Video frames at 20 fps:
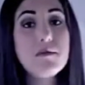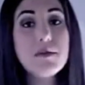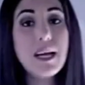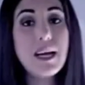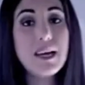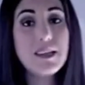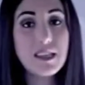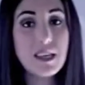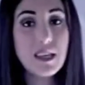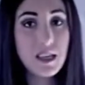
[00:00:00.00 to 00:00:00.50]

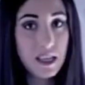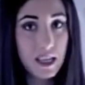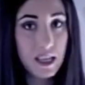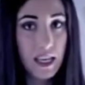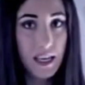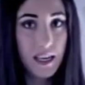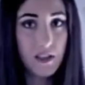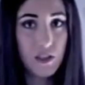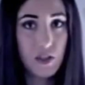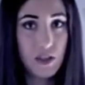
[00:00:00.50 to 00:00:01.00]
has a
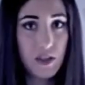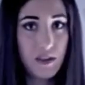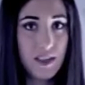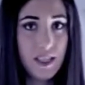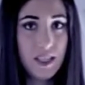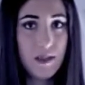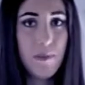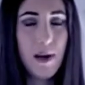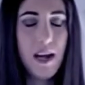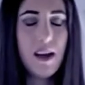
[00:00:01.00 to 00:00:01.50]
cleaning
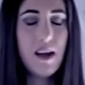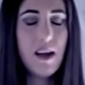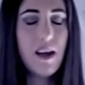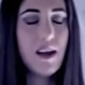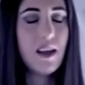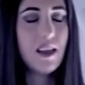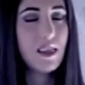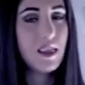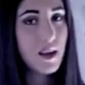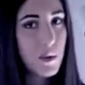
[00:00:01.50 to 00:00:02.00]
service, but
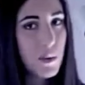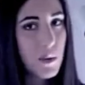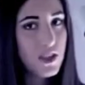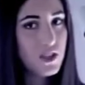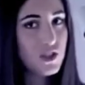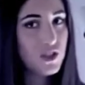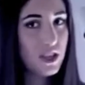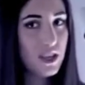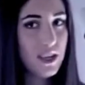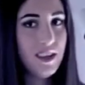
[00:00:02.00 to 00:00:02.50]
the
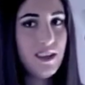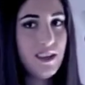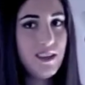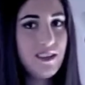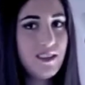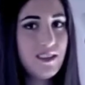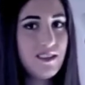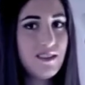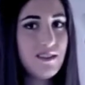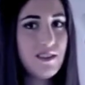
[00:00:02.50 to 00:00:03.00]
question
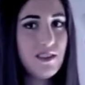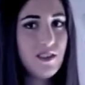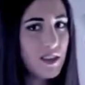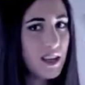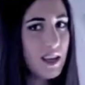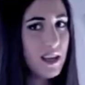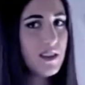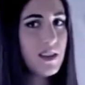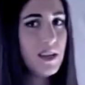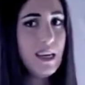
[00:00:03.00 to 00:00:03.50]
is, do
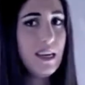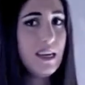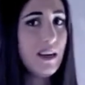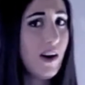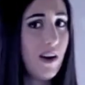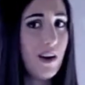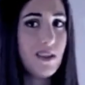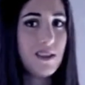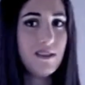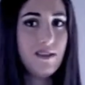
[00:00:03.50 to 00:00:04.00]
they clean
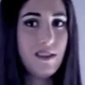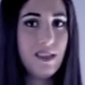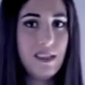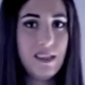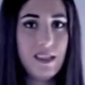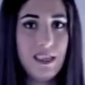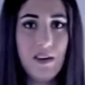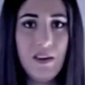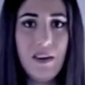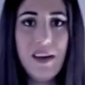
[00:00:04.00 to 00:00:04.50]
all of these
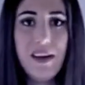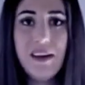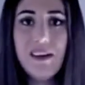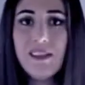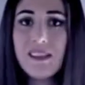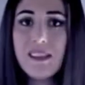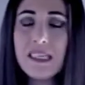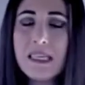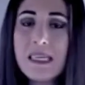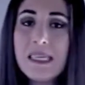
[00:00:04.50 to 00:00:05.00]

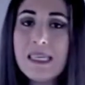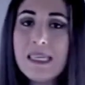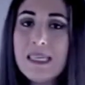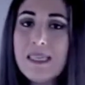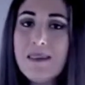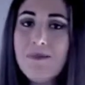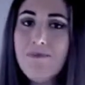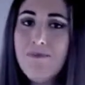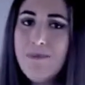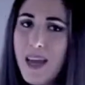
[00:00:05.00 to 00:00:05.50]
areas?
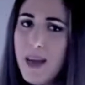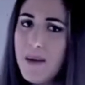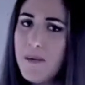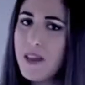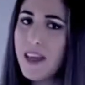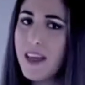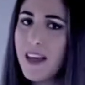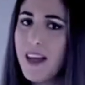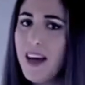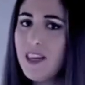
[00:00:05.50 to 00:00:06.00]
Maybe
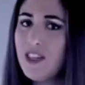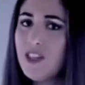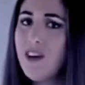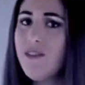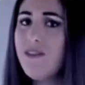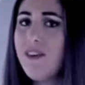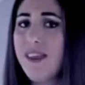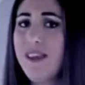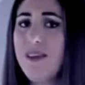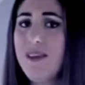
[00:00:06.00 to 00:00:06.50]
they catch
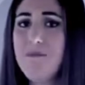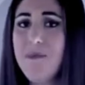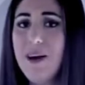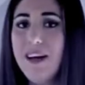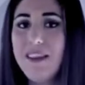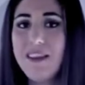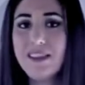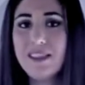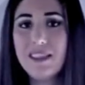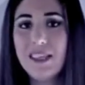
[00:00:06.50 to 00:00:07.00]
everything by
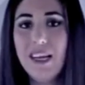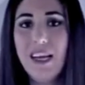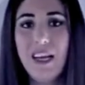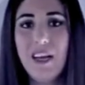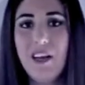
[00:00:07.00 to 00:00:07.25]
the sink,